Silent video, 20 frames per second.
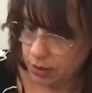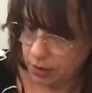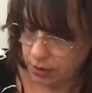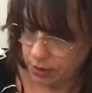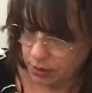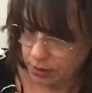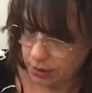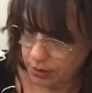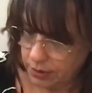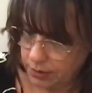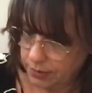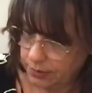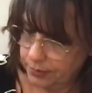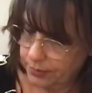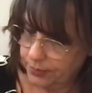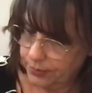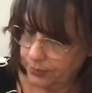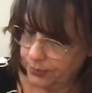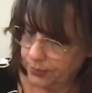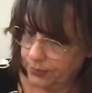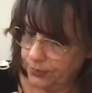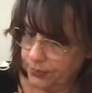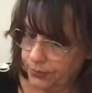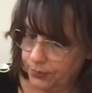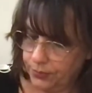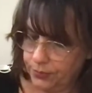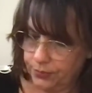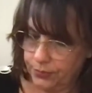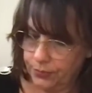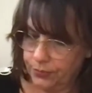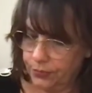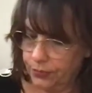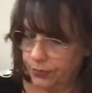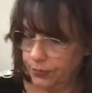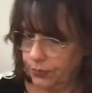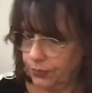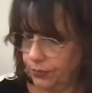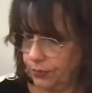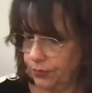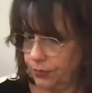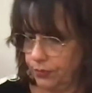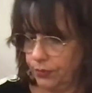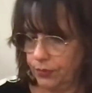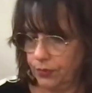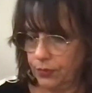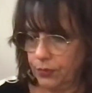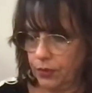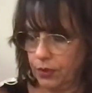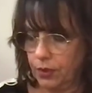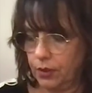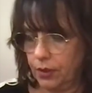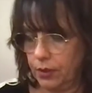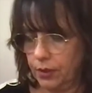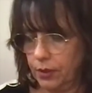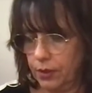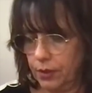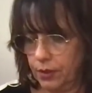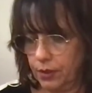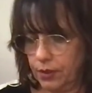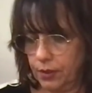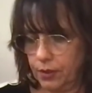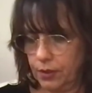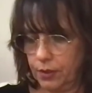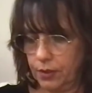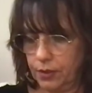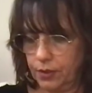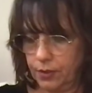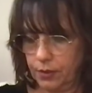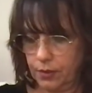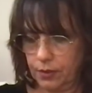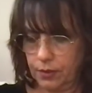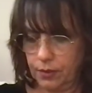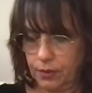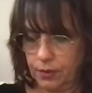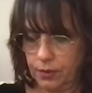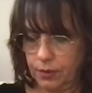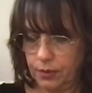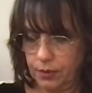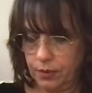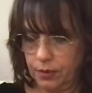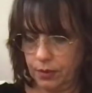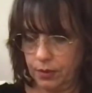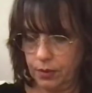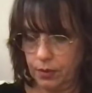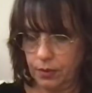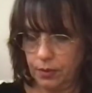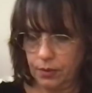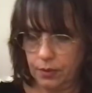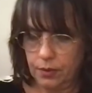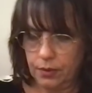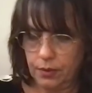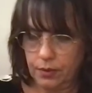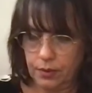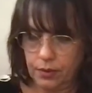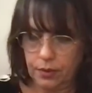No one is speaking in this clip.